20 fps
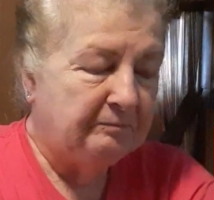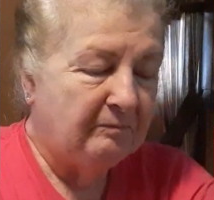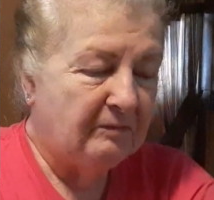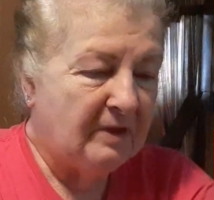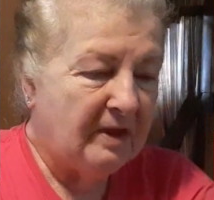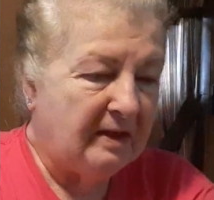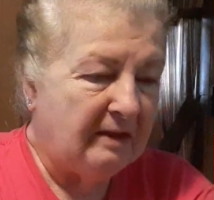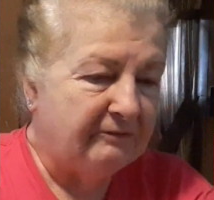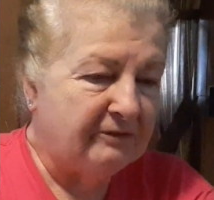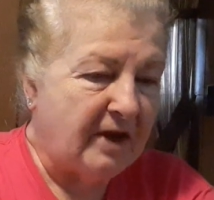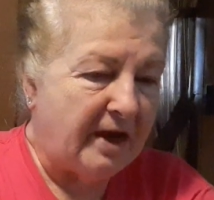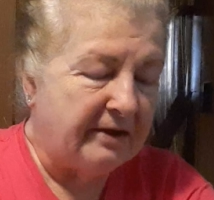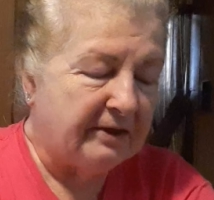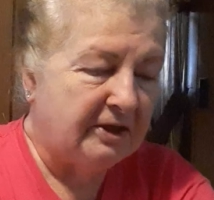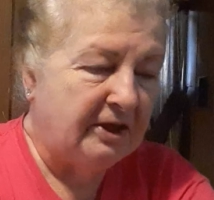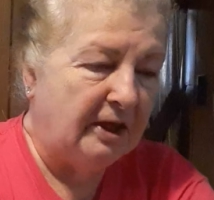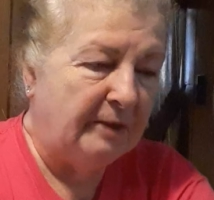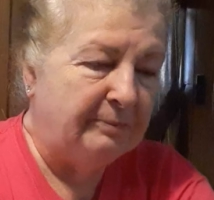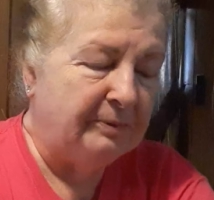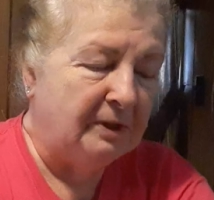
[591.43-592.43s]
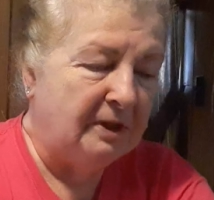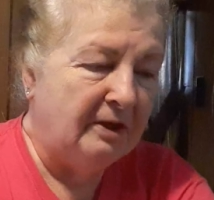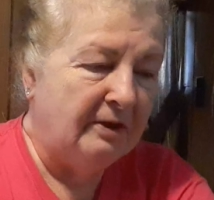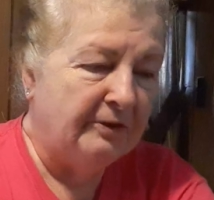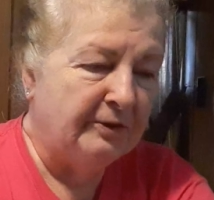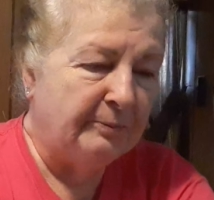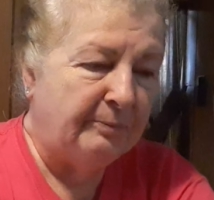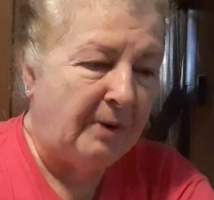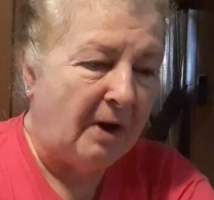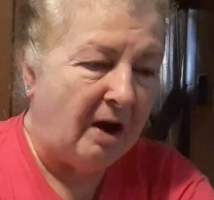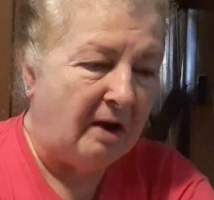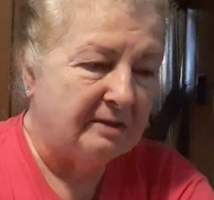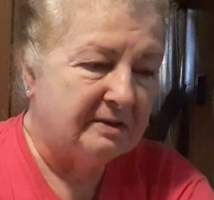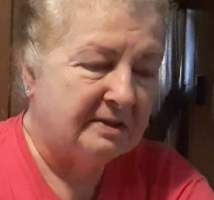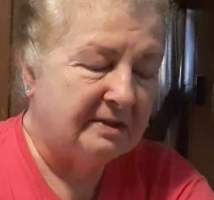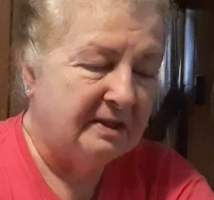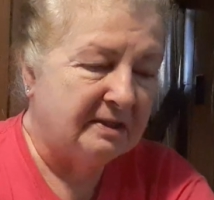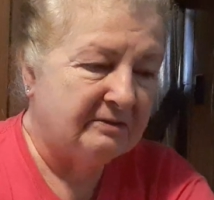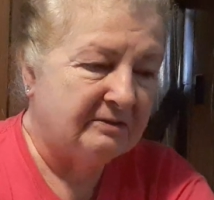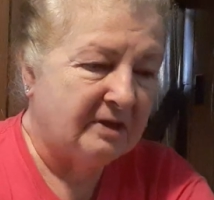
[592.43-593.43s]
And I've got a couple of other pots
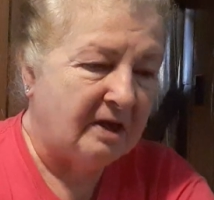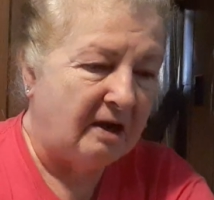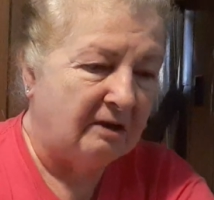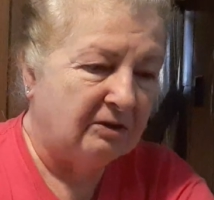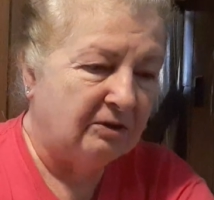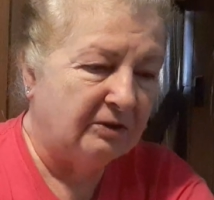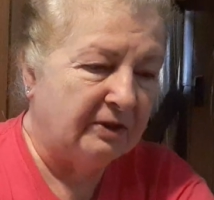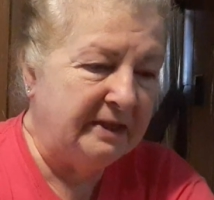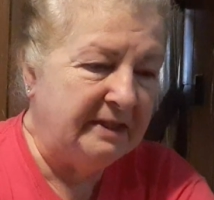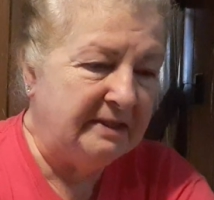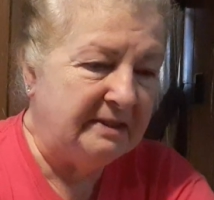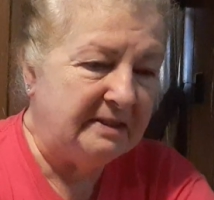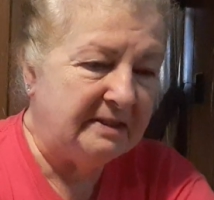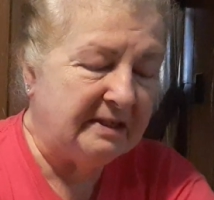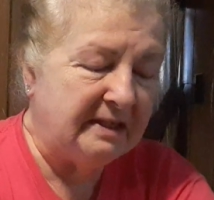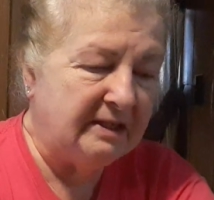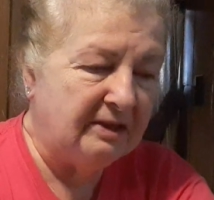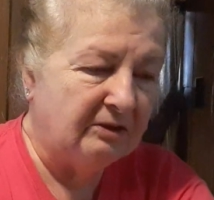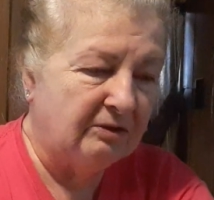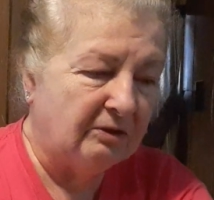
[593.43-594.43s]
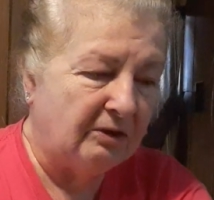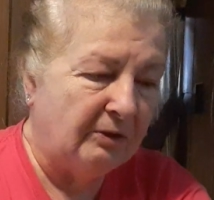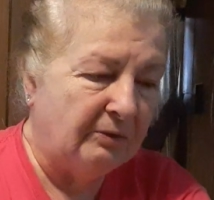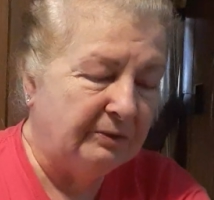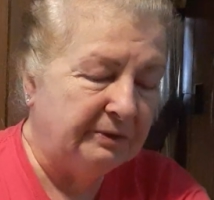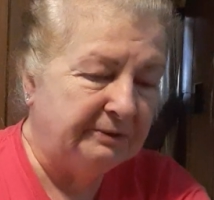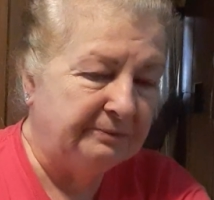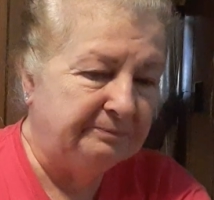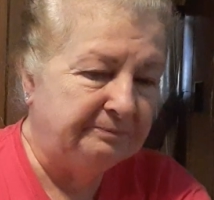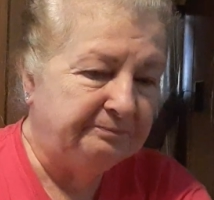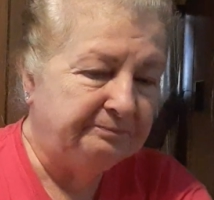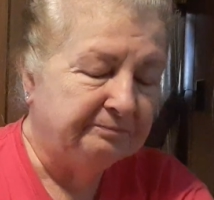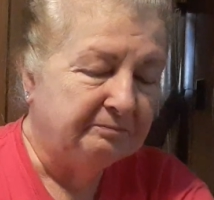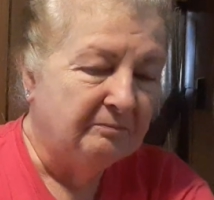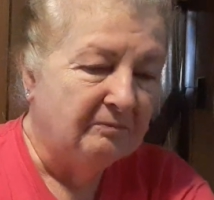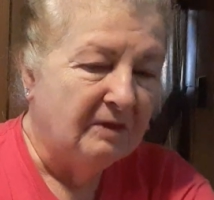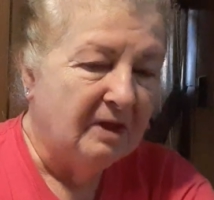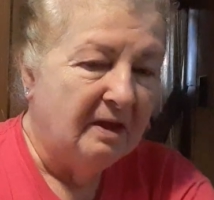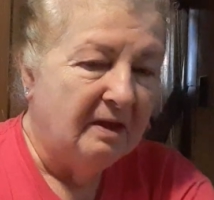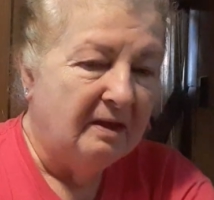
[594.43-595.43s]
that's got greens in it growing.
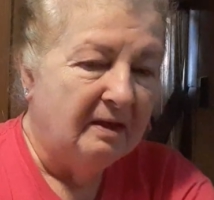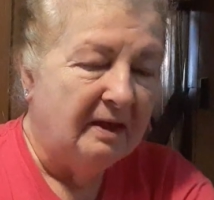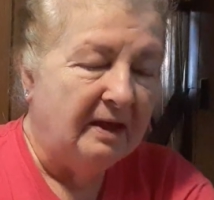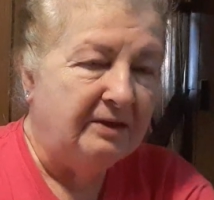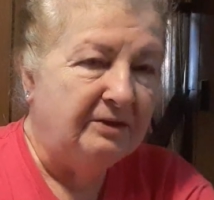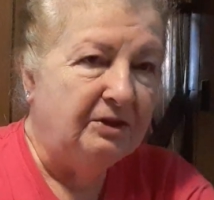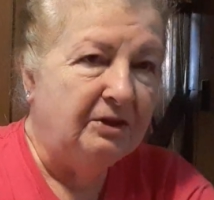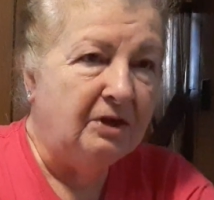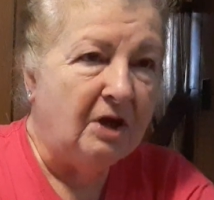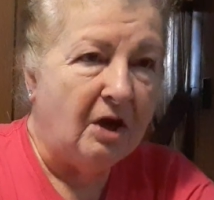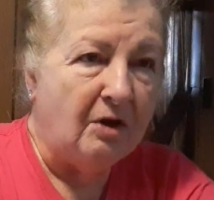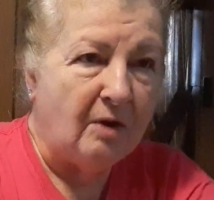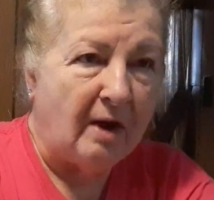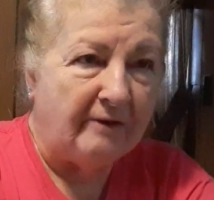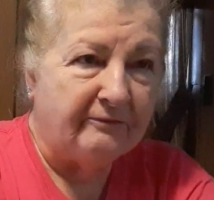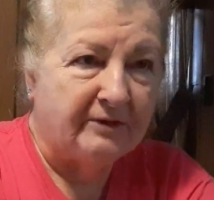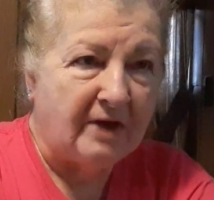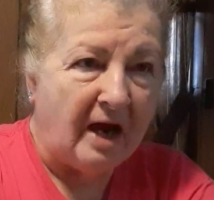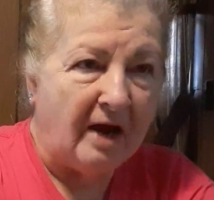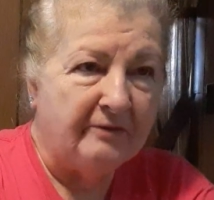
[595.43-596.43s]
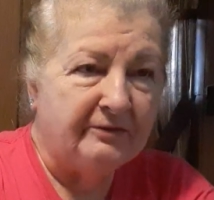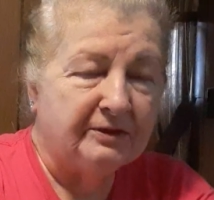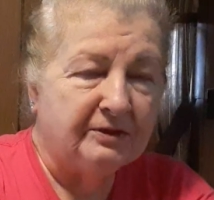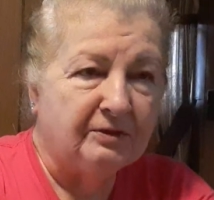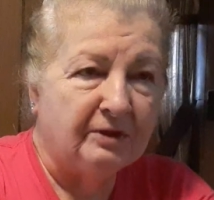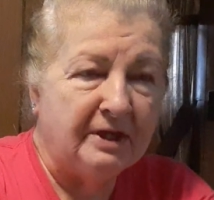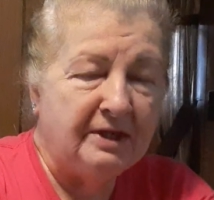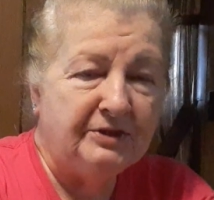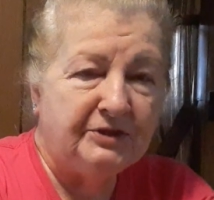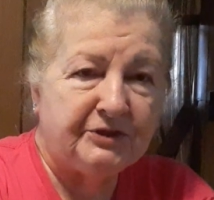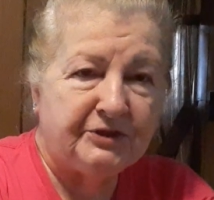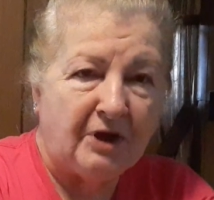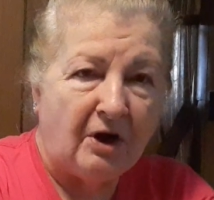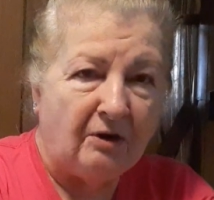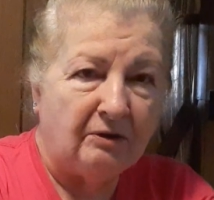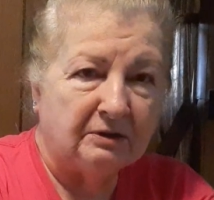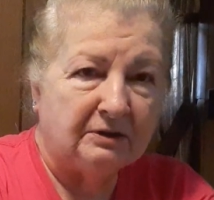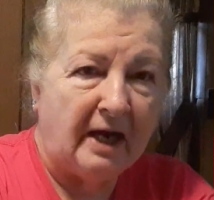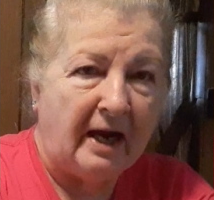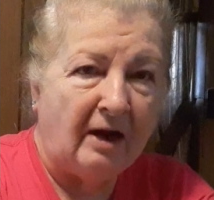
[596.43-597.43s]
And you know I've got the green
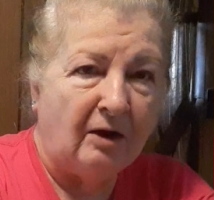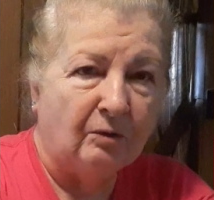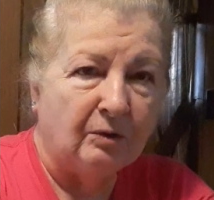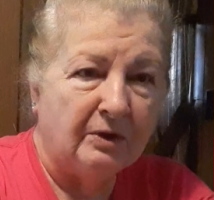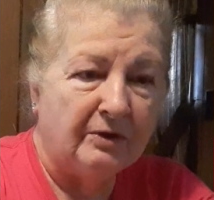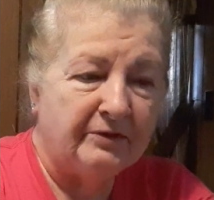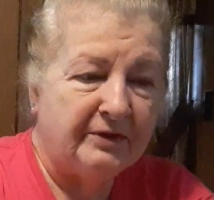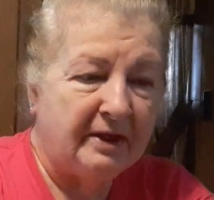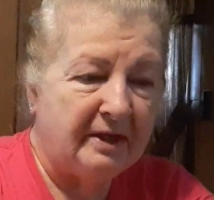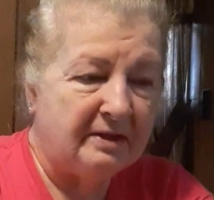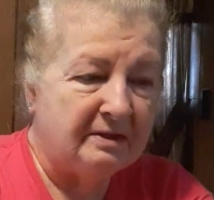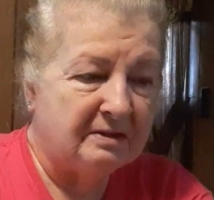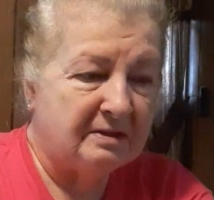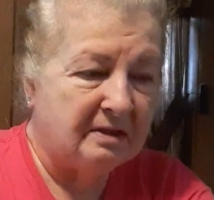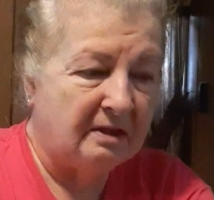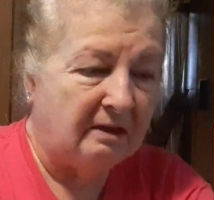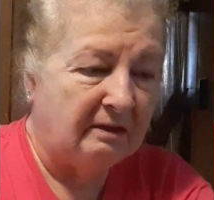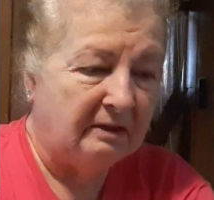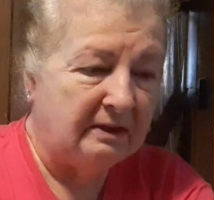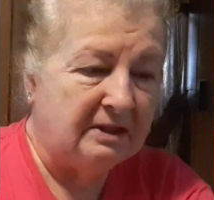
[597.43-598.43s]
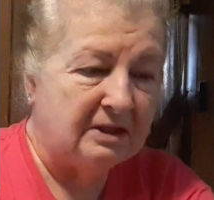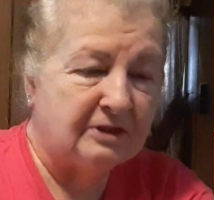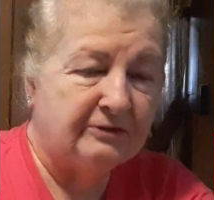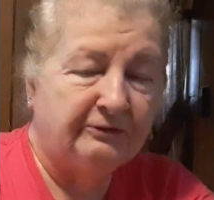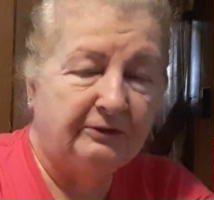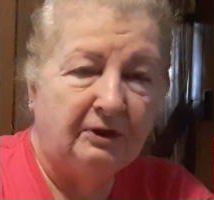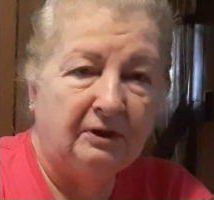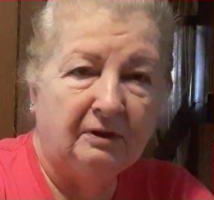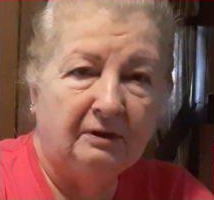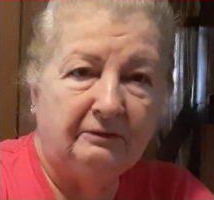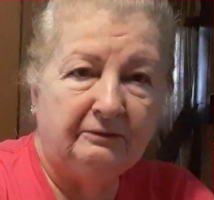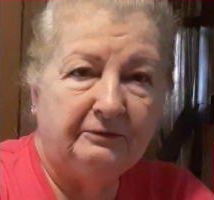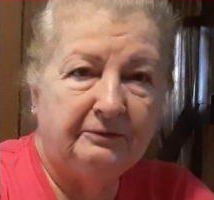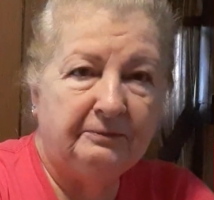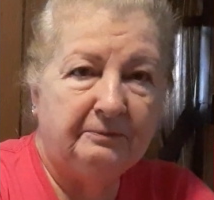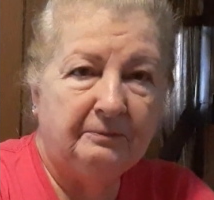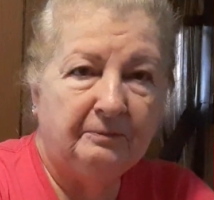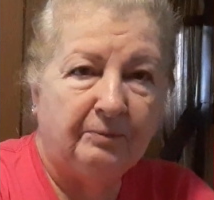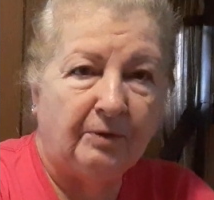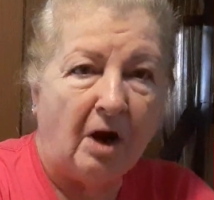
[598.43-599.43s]
stalk tower that is full of
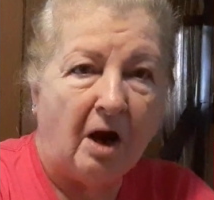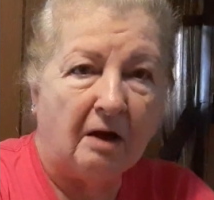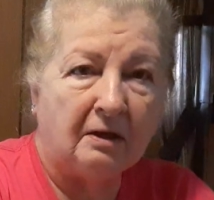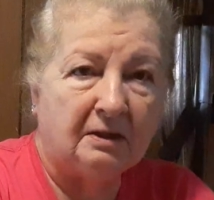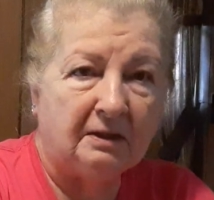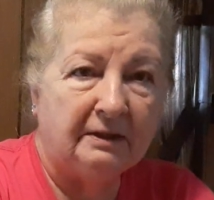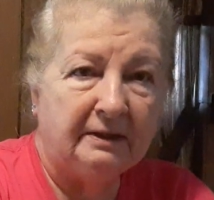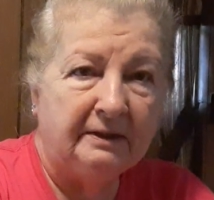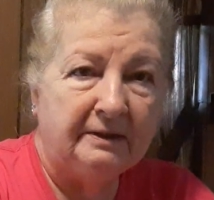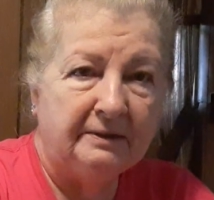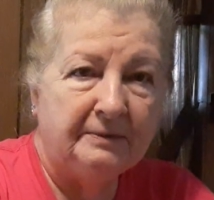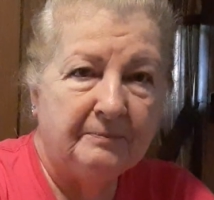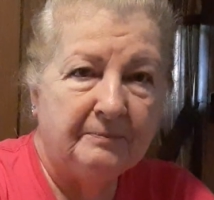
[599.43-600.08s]
broccoli.